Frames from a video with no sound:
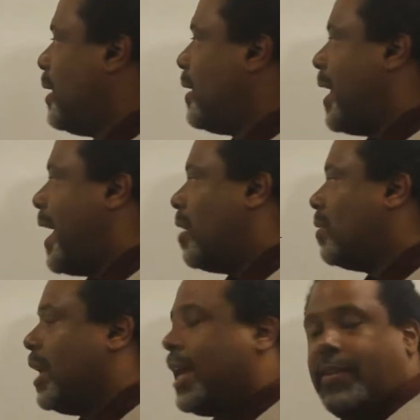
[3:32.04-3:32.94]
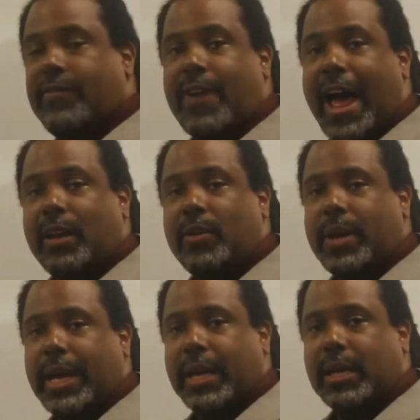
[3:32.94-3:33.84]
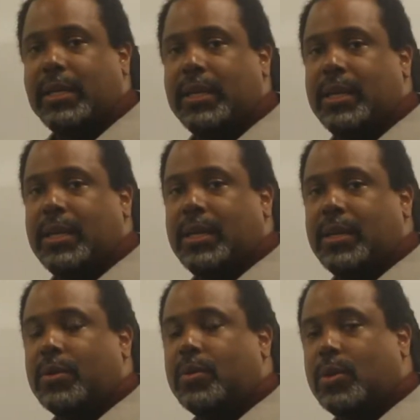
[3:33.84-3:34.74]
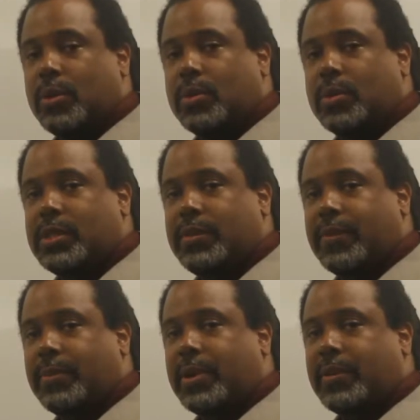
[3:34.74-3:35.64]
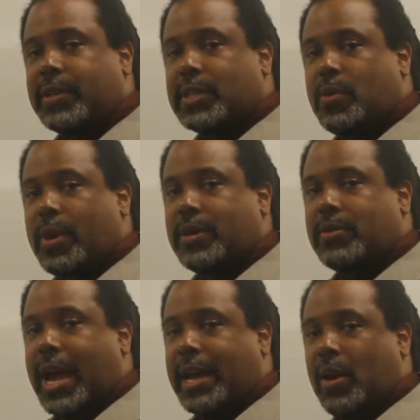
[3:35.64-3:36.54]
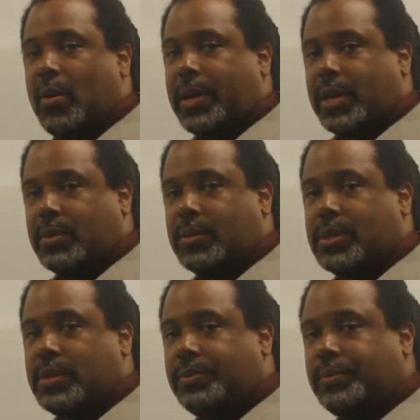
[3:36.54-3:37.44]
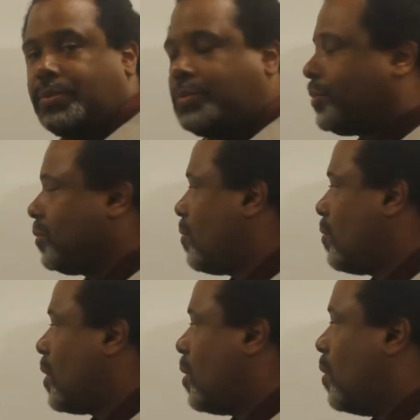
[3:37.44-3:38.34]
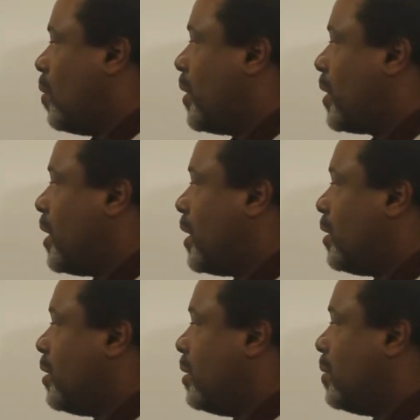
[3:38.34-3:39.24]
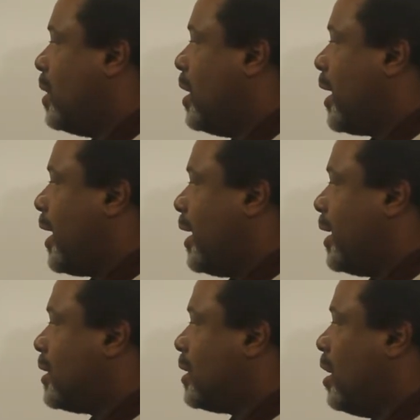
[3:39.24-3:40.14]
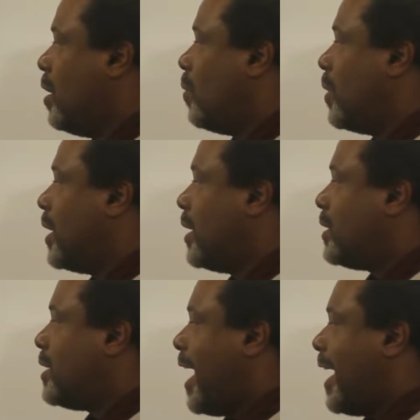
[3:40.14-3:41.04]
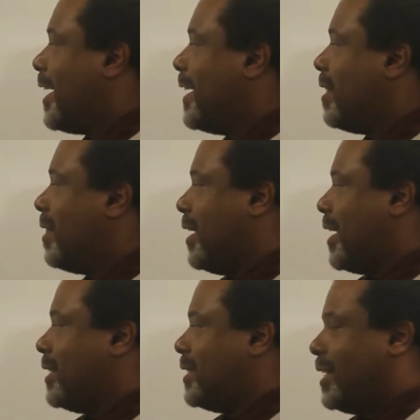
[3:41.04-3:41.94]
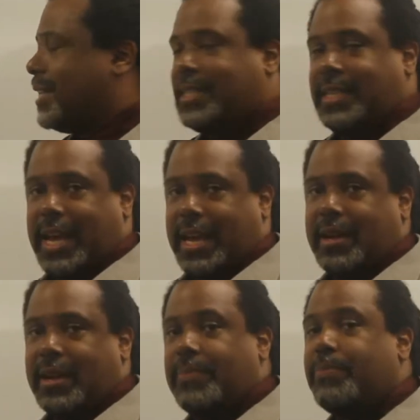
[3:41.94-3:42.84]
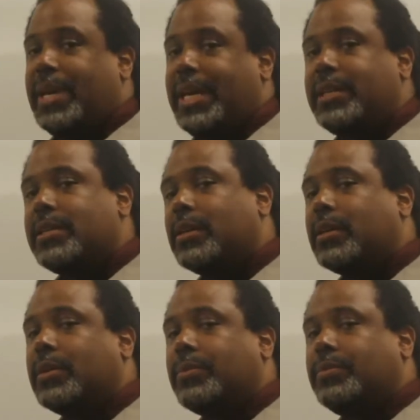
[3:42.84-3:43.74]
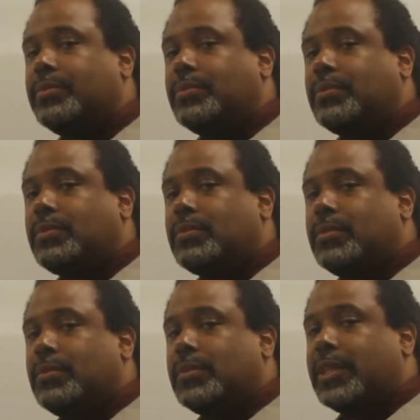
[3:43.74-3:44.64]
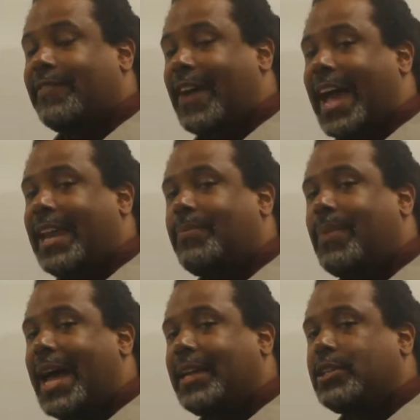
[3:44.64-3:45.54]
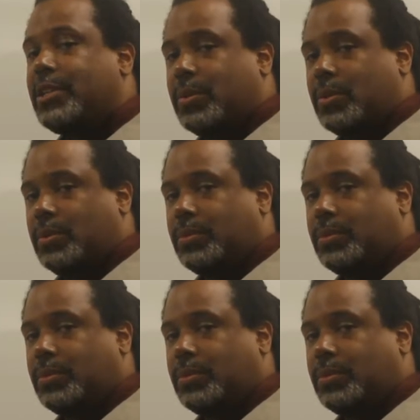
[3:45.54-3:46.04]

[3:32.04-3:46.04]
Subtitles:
Now, in following the rules for perfect square trinomials, what we're going to do is we're going to take the existing b term divided by 2